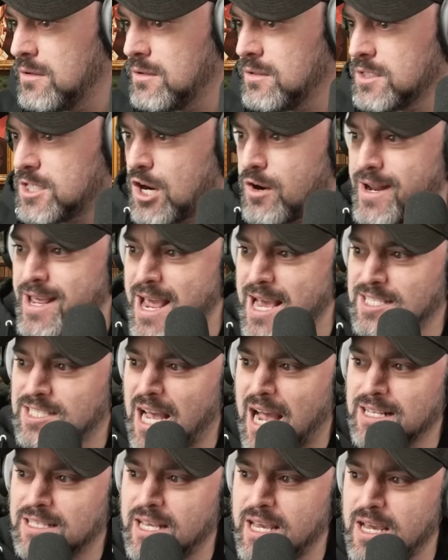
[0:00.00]
Tony has
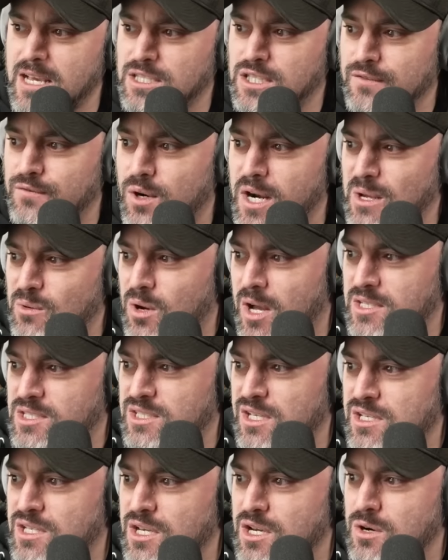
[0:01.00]
ideas of what he wants
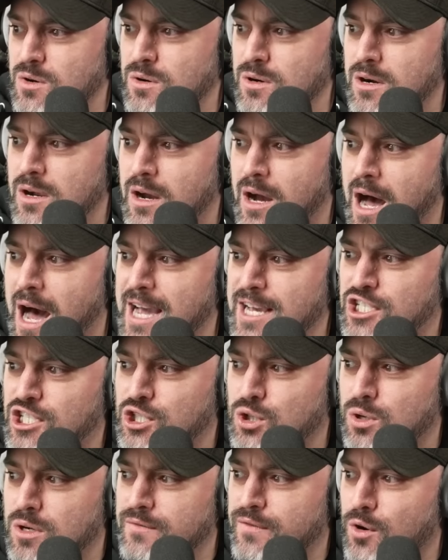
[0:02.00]
to do. I
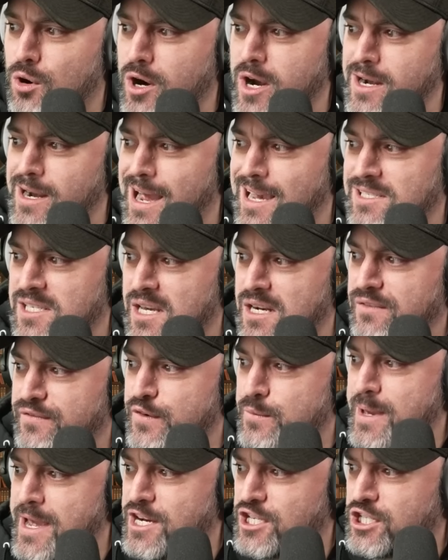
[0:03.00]
sort of organize that
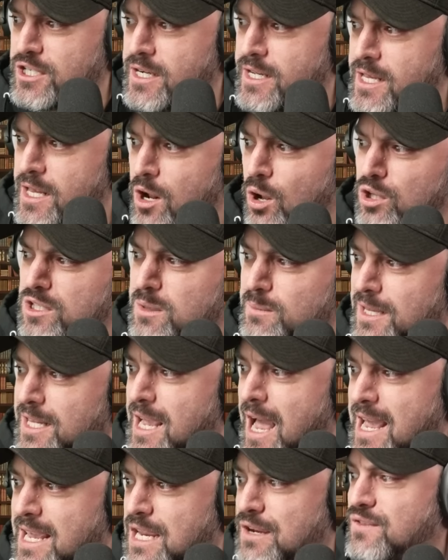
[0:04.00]
information, and ultimately
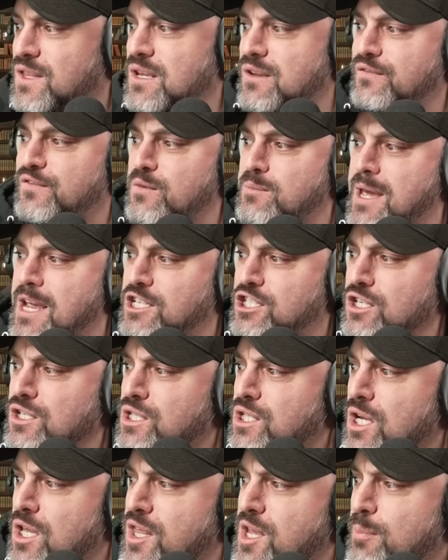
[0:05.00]
I give the information
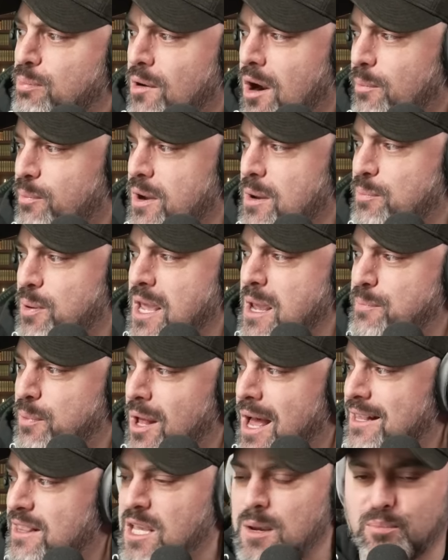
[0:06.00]
to the appropriate
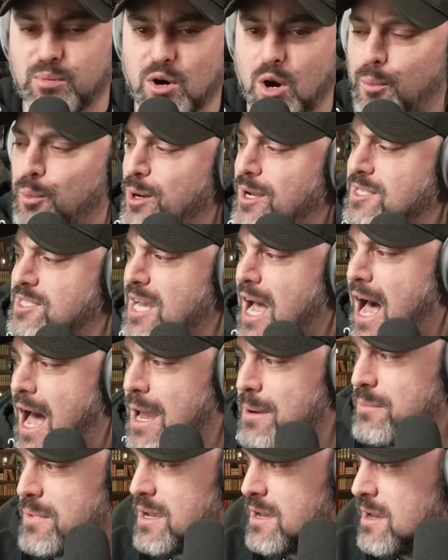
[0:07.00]
people at the appropriate
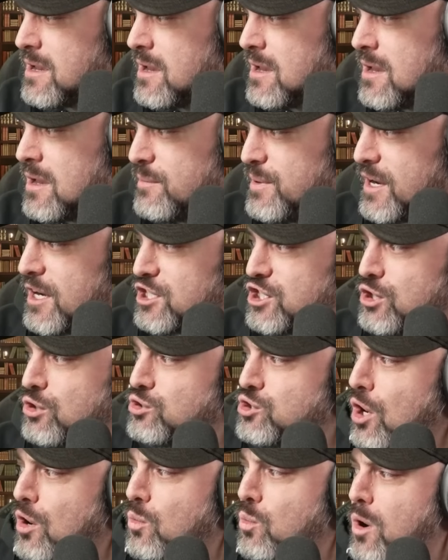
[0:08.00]
time. Because you
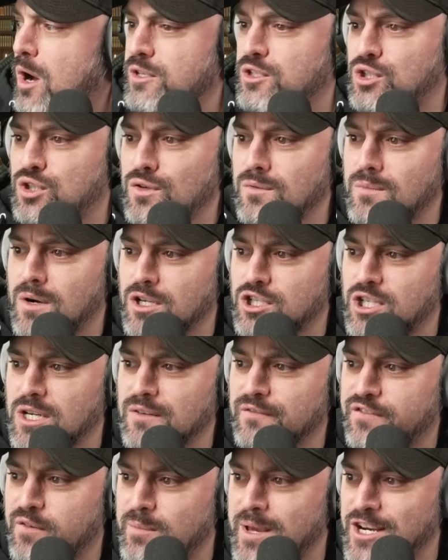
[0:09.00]
don't want too much
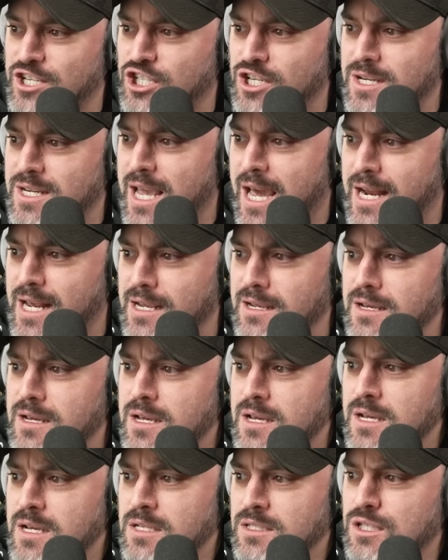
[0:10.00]
information getting
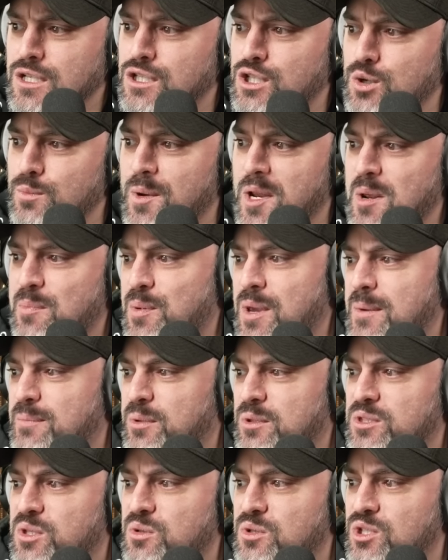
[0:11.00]
to too many
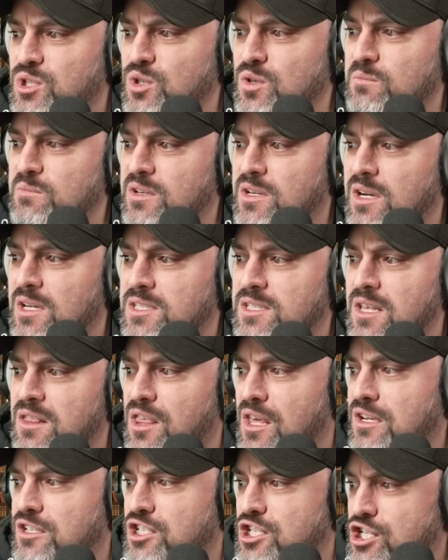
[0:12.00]
people too soon because
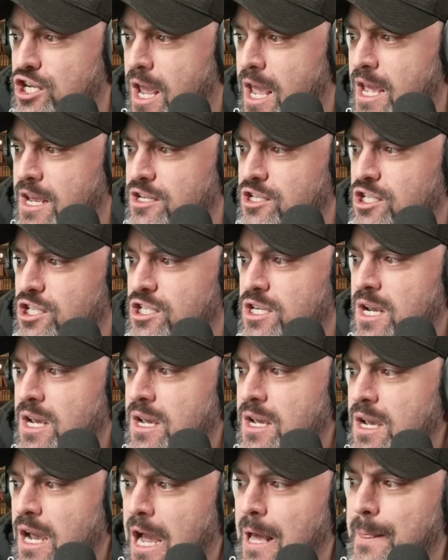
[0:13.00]
things change
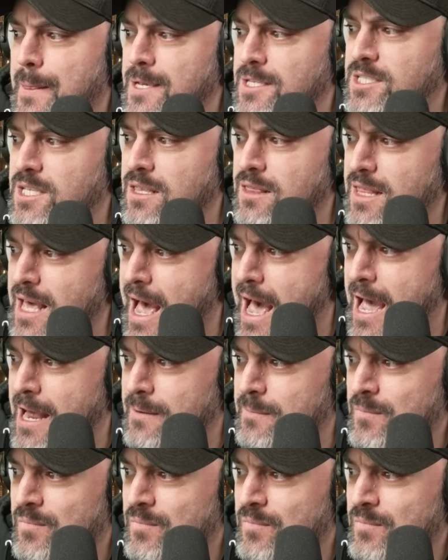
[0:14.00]
and this and that,